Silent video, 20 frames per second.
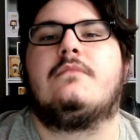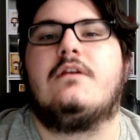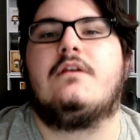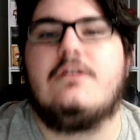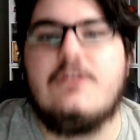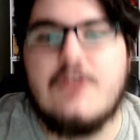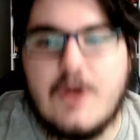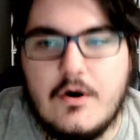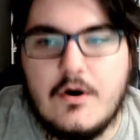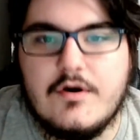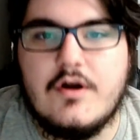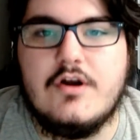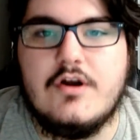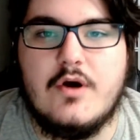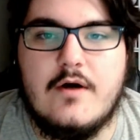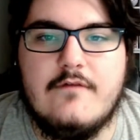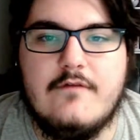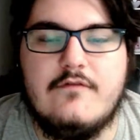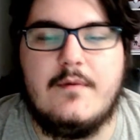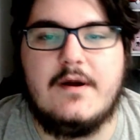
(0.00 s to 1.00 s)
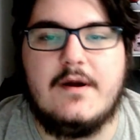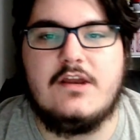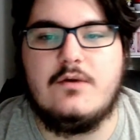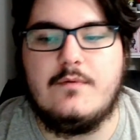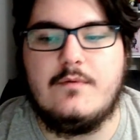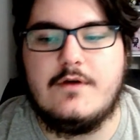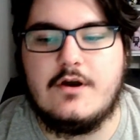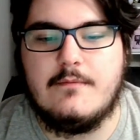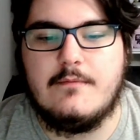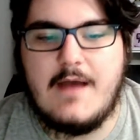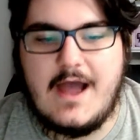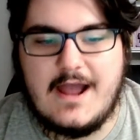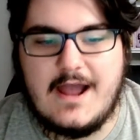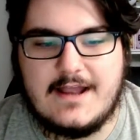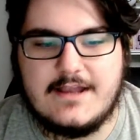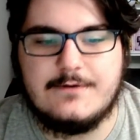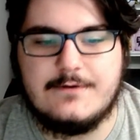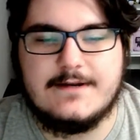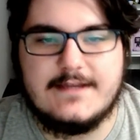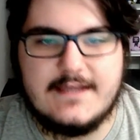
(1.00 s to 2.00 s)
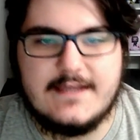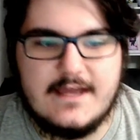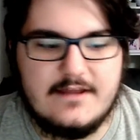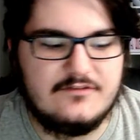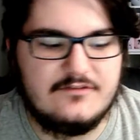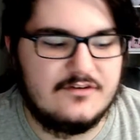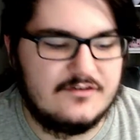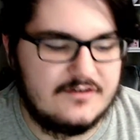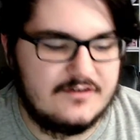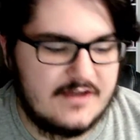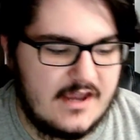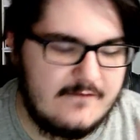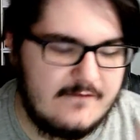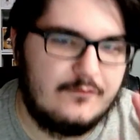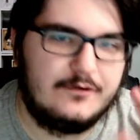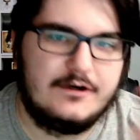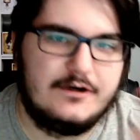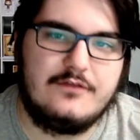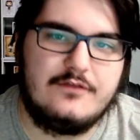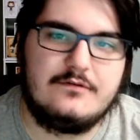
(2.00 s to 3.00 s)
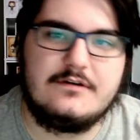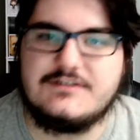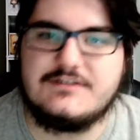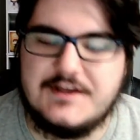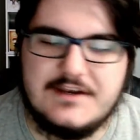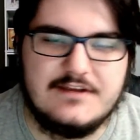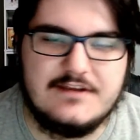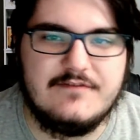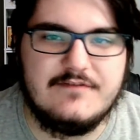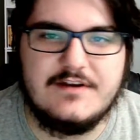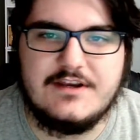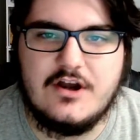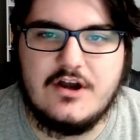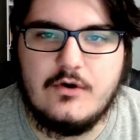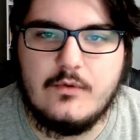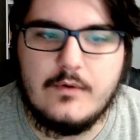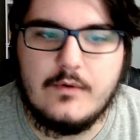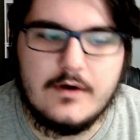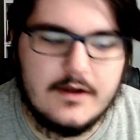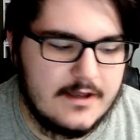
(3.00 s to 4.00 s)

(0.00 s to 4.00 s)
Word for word: Yo, yo, yo, everybody, we are back here again today for another exciting video.